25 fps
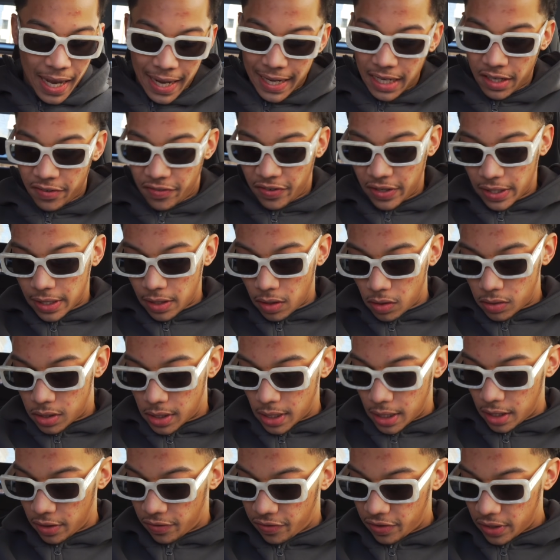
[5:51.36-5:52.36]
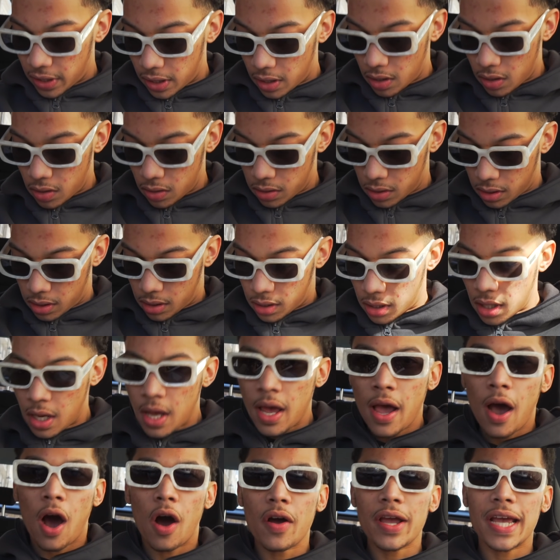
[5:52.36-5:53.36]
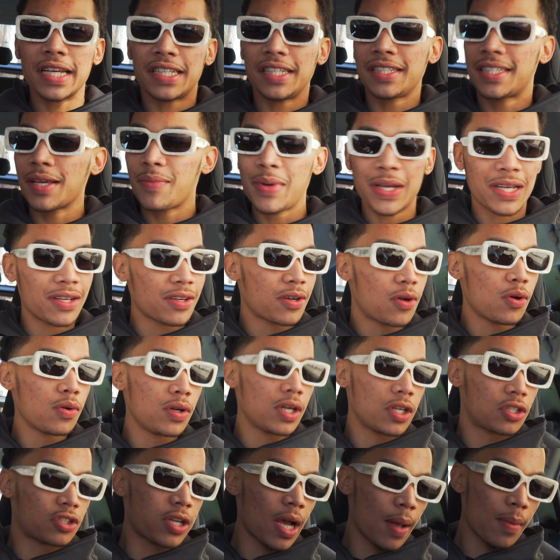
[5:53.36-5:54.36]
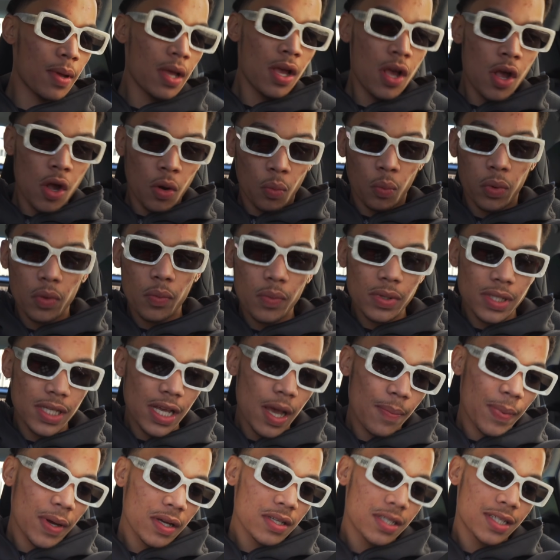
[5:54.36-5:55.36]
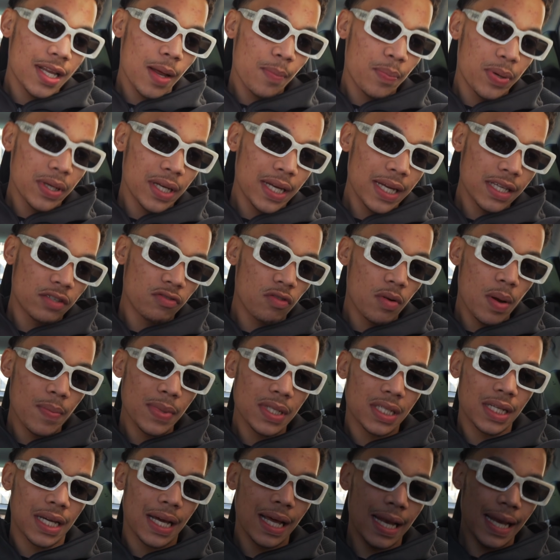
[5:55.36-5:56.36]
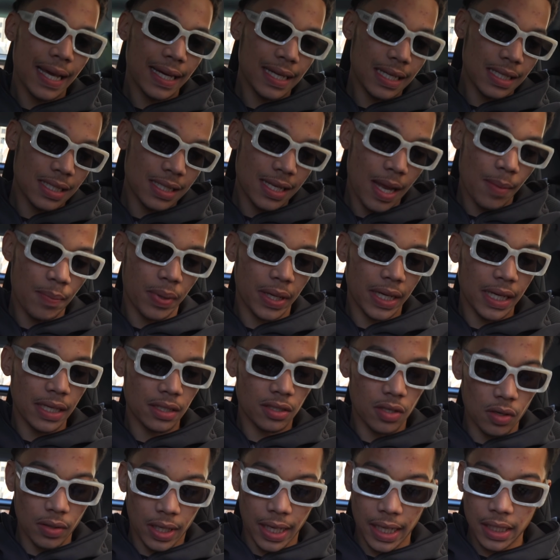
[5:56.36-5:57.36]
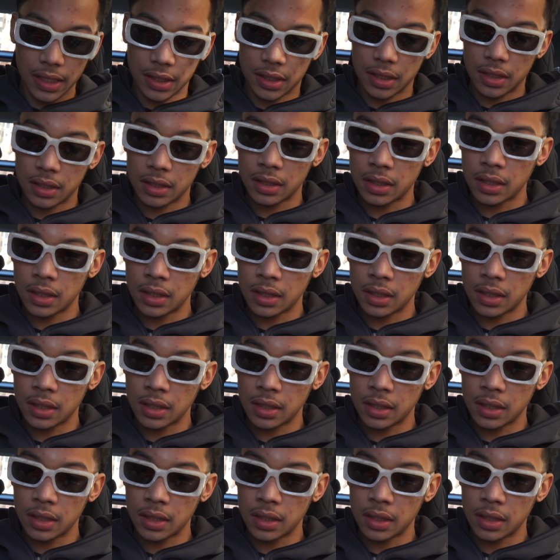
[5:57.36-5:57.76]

Anything else? Anything else? Oh yeah, she said we can call a chap. What was it about stamping this? Remember to collect a stamp yeah, at each location. At